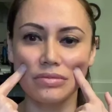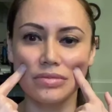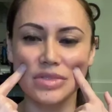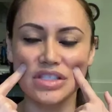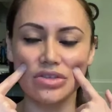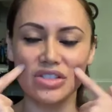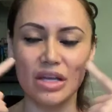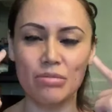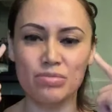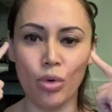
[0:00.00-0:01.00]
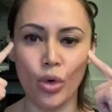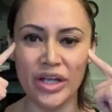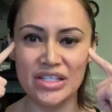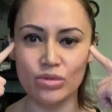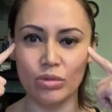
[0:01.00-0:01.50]
So some
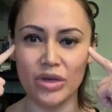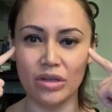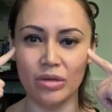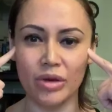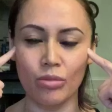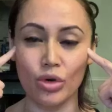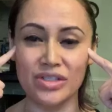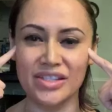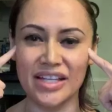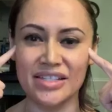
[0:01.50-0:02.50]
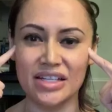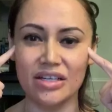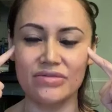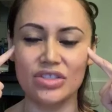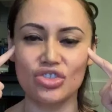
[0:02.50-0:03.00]
points will be a little bit more sensitive,
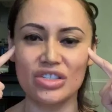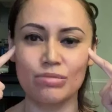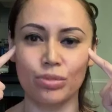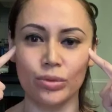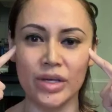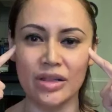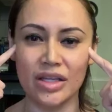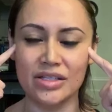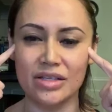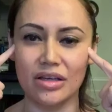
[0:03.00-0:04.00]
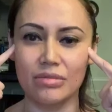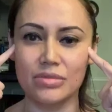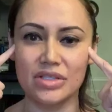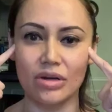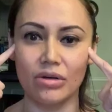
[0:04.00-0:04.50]
so just breathe into them.
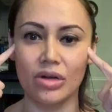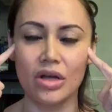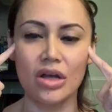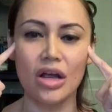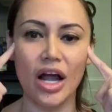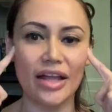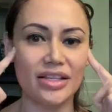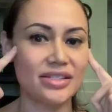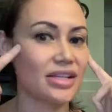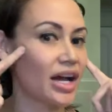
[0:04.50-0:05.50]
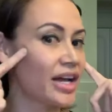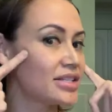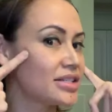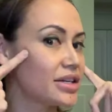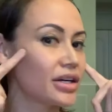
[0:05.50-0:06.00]
So at the sides
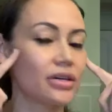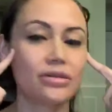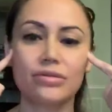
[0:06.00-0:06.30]
here.